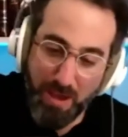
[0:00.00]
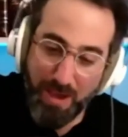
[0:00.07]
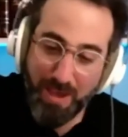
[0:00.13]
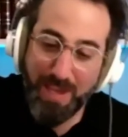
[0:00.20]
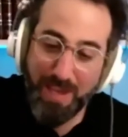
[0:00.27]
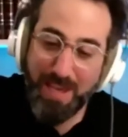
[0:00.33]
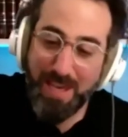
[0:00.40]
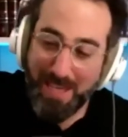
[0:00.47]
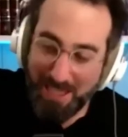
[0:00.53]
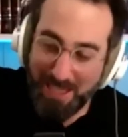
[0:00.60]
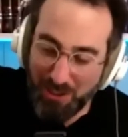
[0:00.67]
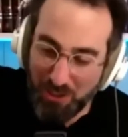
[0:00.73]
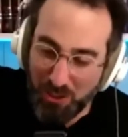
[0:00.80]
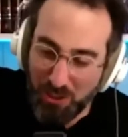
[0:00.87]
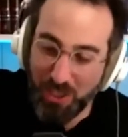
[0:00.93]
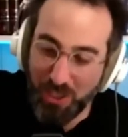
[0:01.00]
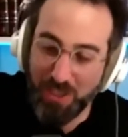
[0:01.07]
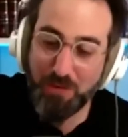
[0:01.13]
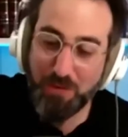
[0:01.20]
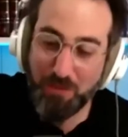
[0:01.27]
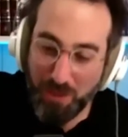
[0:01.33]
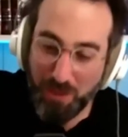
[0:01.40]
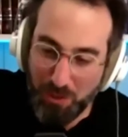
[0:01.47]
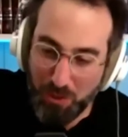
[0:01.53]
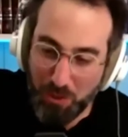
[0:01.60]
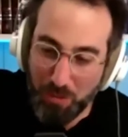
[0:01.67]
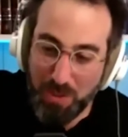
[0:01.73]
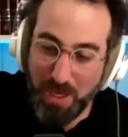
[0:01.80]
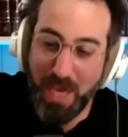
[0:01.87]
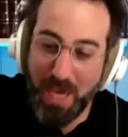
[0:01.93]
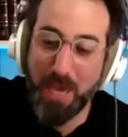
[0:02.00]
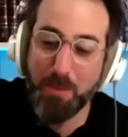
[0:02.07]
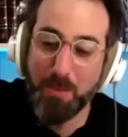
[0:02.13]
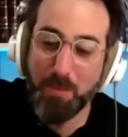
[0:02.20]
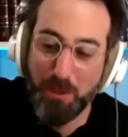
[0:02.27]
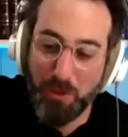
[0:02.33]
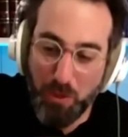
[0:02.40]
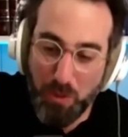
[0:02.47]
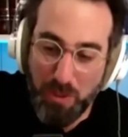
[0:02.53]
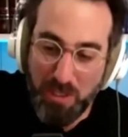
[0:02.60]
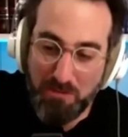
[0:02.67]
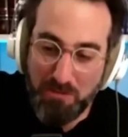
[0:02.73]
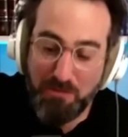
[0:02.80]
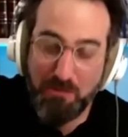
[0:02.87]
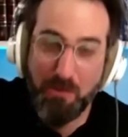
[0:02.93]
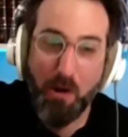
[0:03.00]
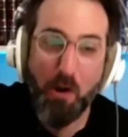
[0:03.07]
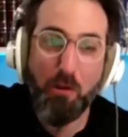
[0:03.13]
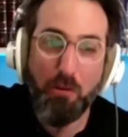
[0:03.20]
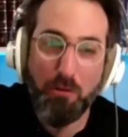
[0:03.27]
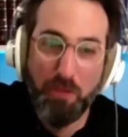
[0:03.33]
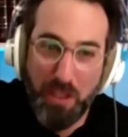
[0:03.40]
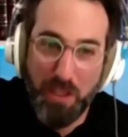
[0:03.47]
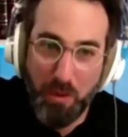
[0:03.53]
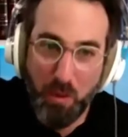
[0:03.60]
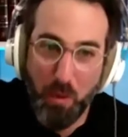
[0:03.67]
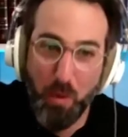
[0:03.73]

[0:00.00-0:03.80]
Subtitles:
thing is just for us to be able to evolve in